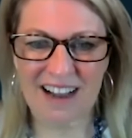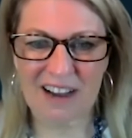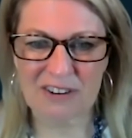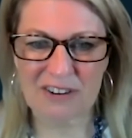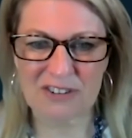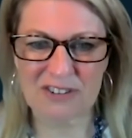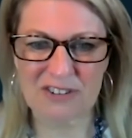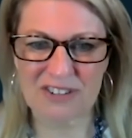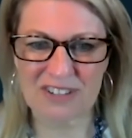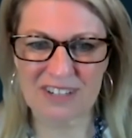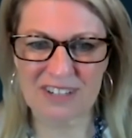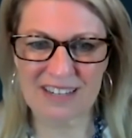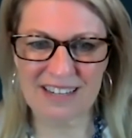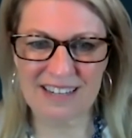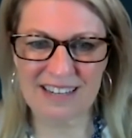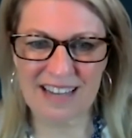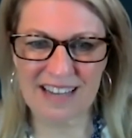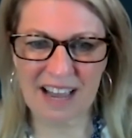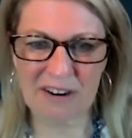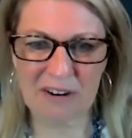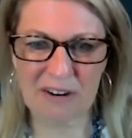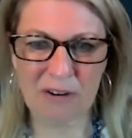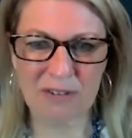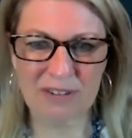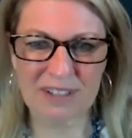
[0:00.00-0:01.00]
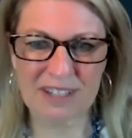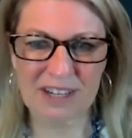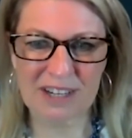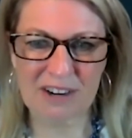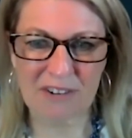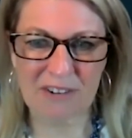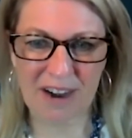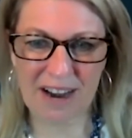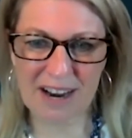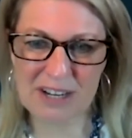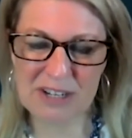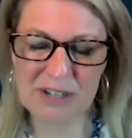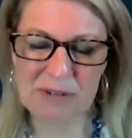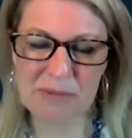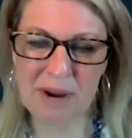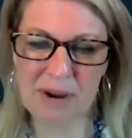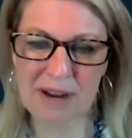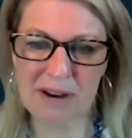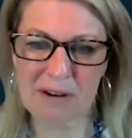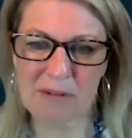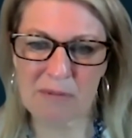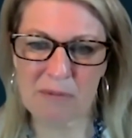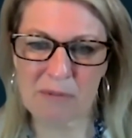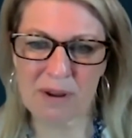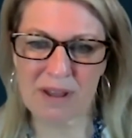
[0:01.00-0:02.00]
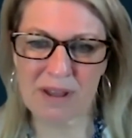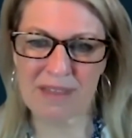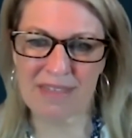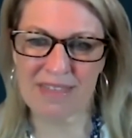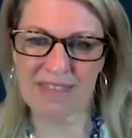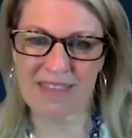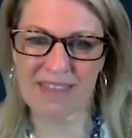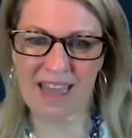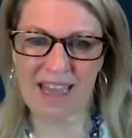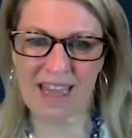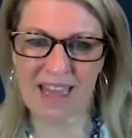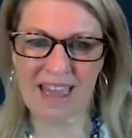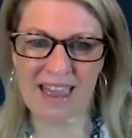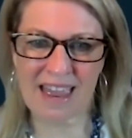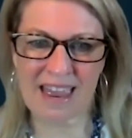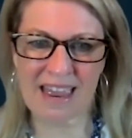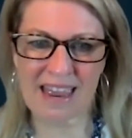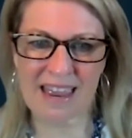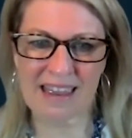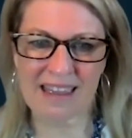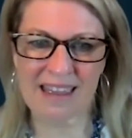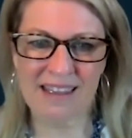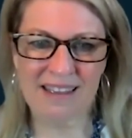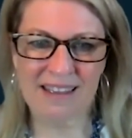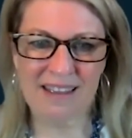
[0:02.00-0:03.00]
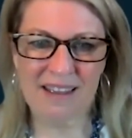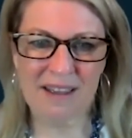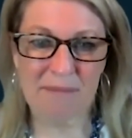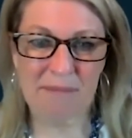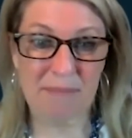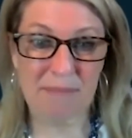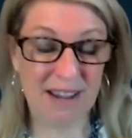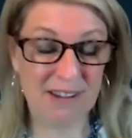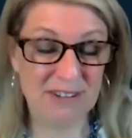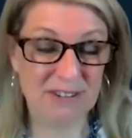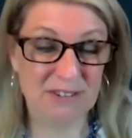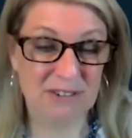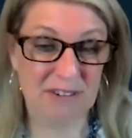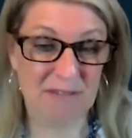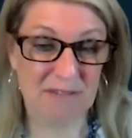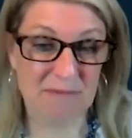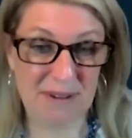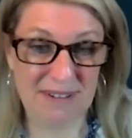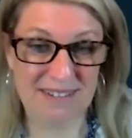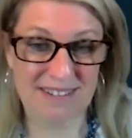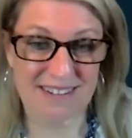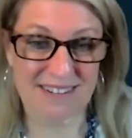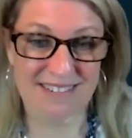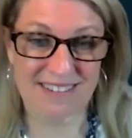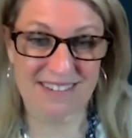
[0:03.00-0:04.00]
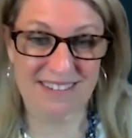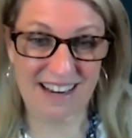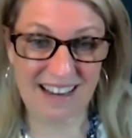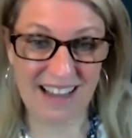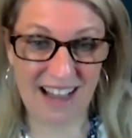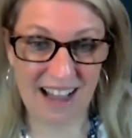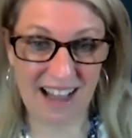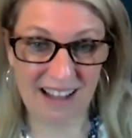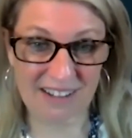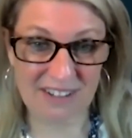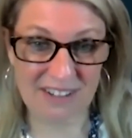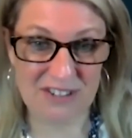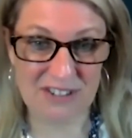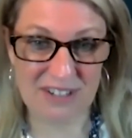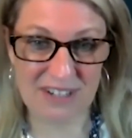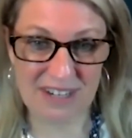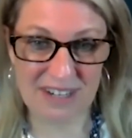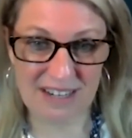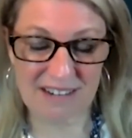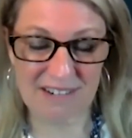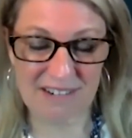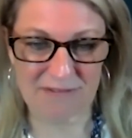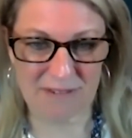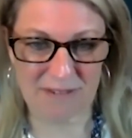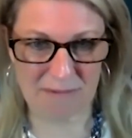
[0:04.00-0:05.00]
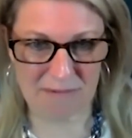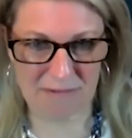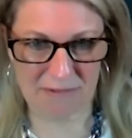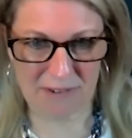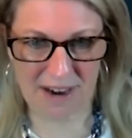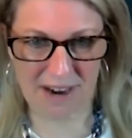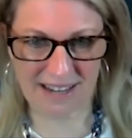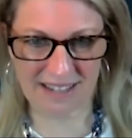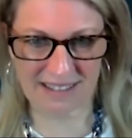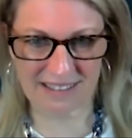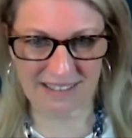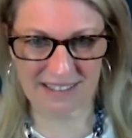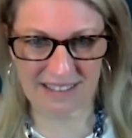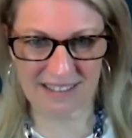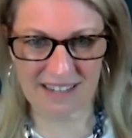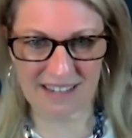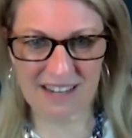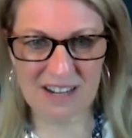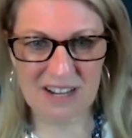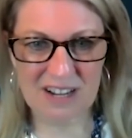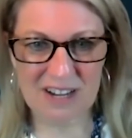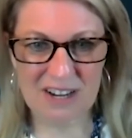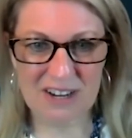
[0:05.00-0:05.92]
She not only graduated with a Master of Business Psychology from Franklin,